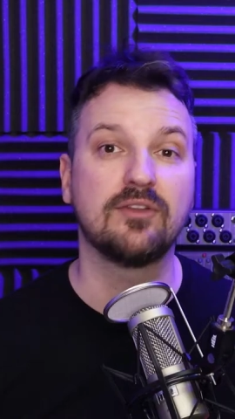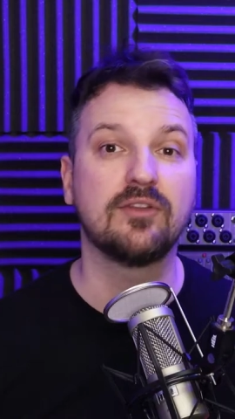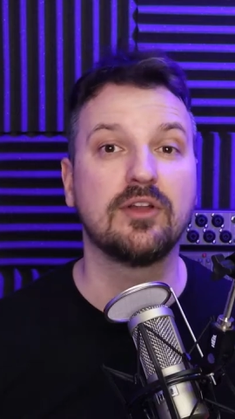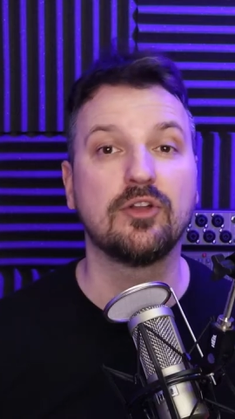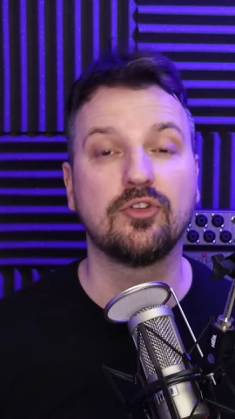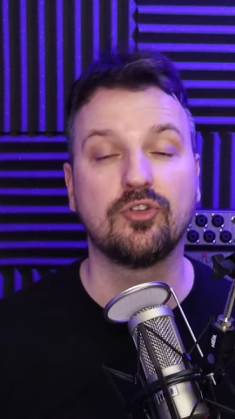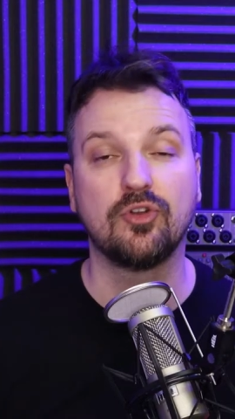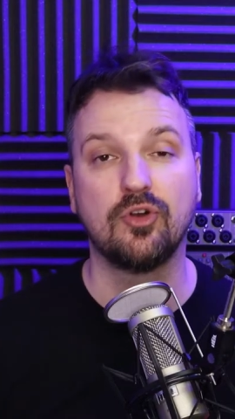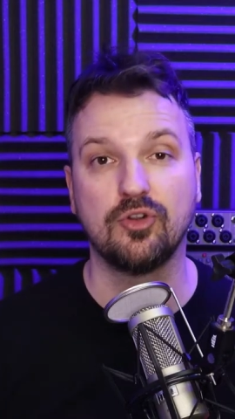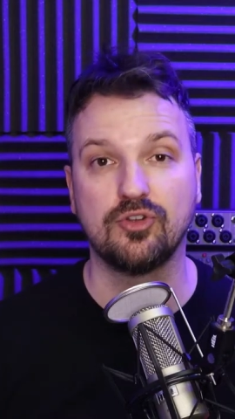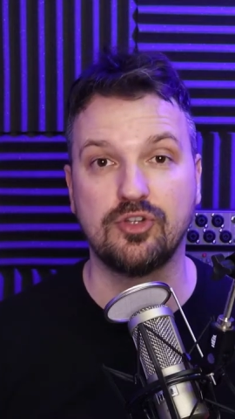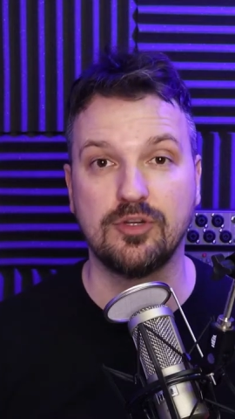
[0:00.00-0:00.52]
And I'll
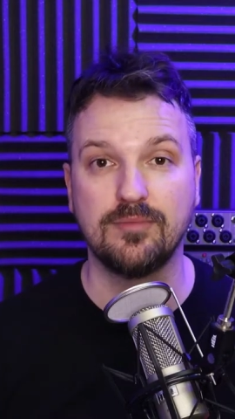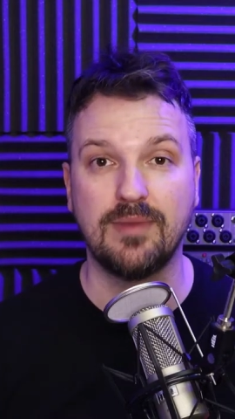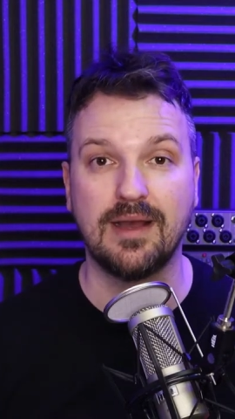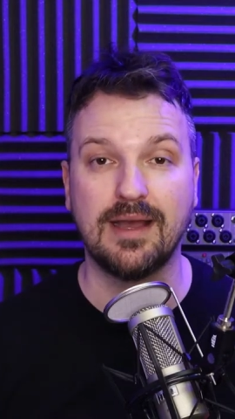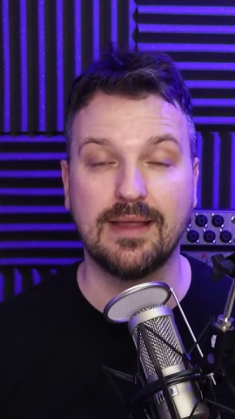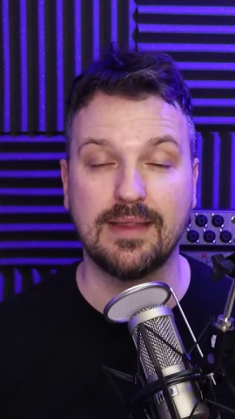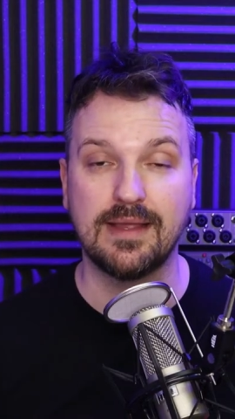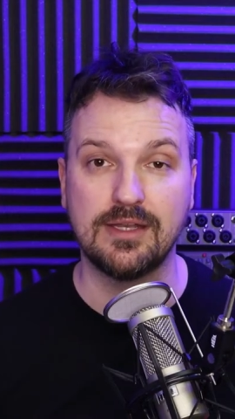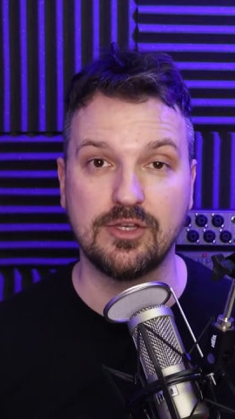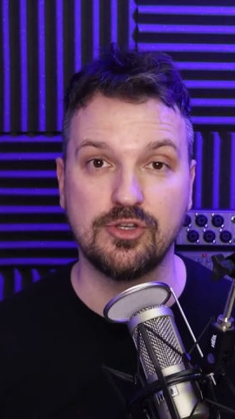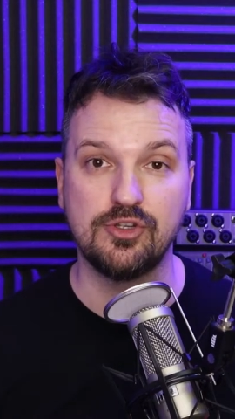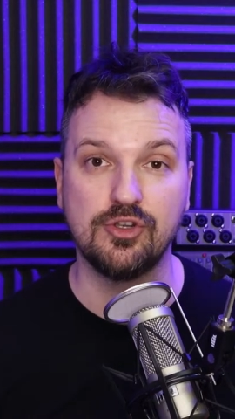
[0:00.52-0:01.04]
talk to you about
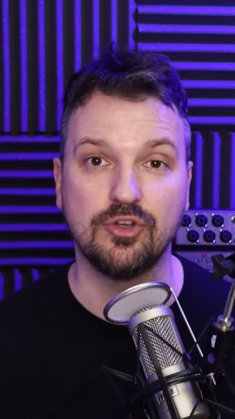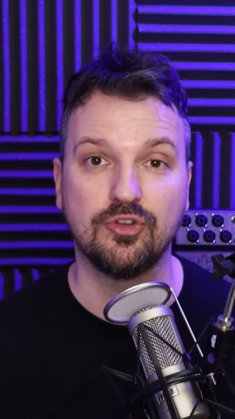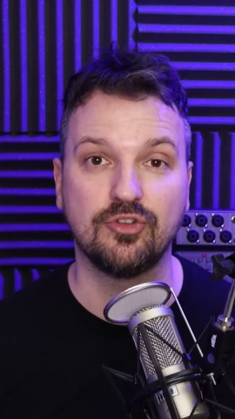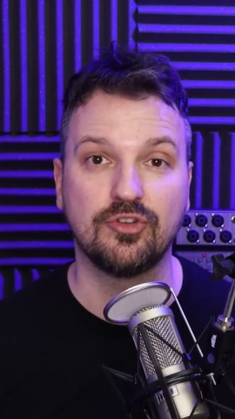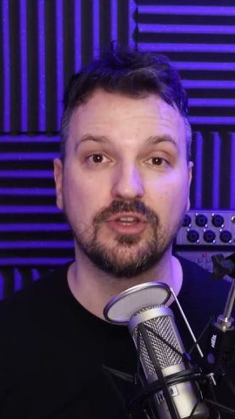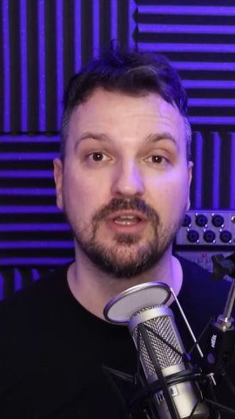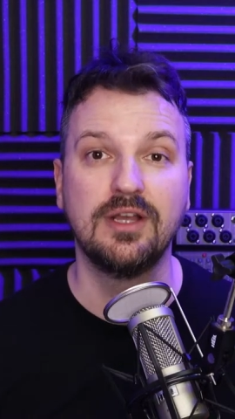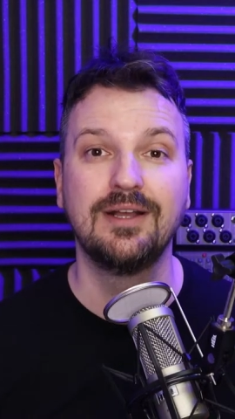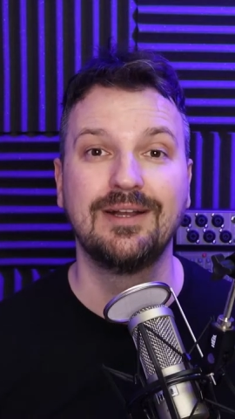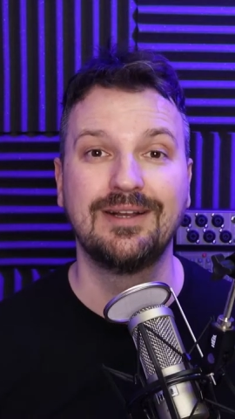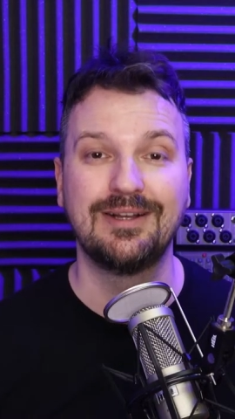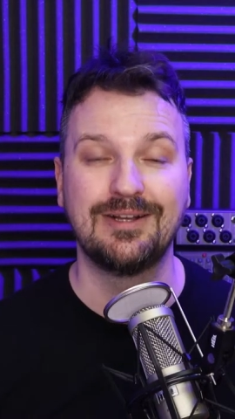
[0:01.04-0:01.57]
that in just
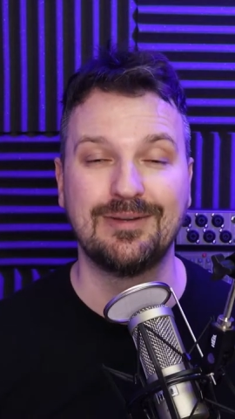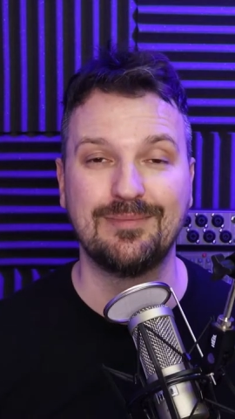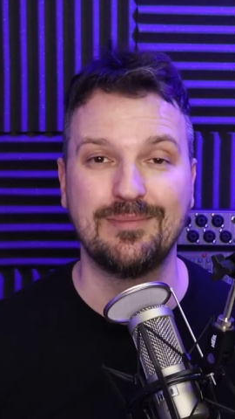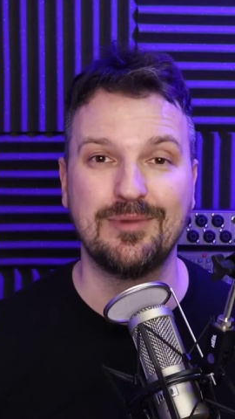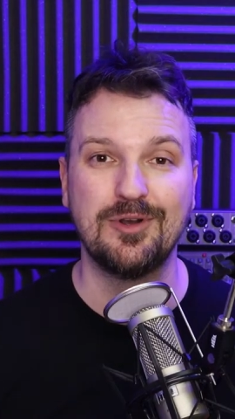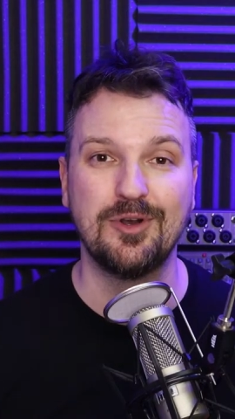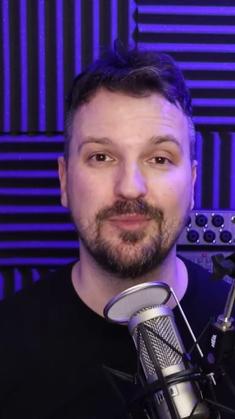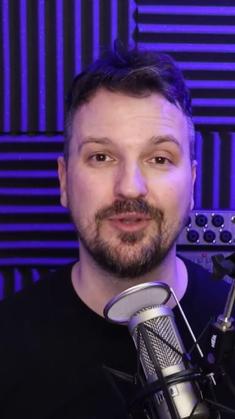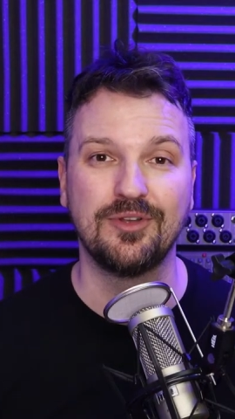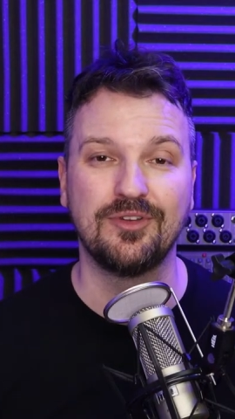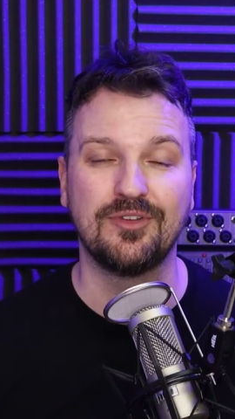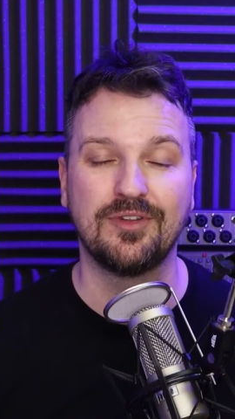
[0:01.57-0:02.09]
a
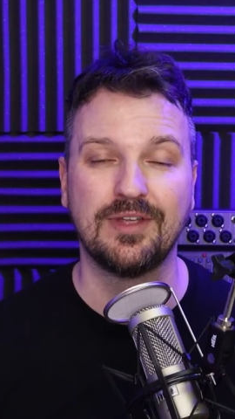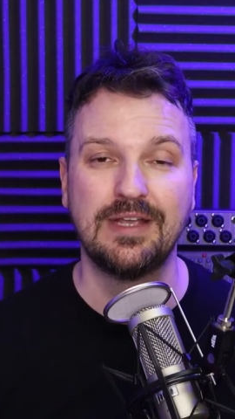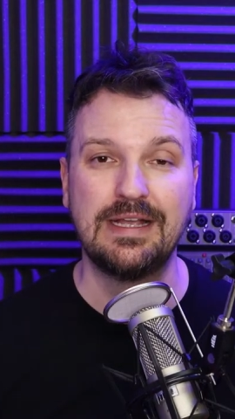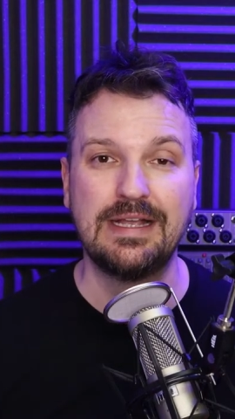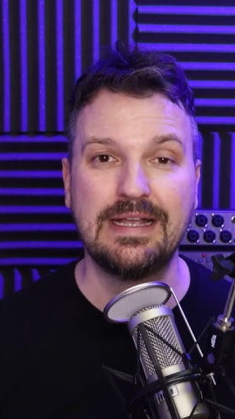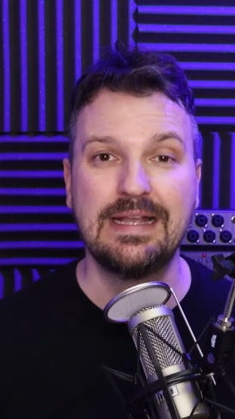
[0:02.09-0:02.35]
moment.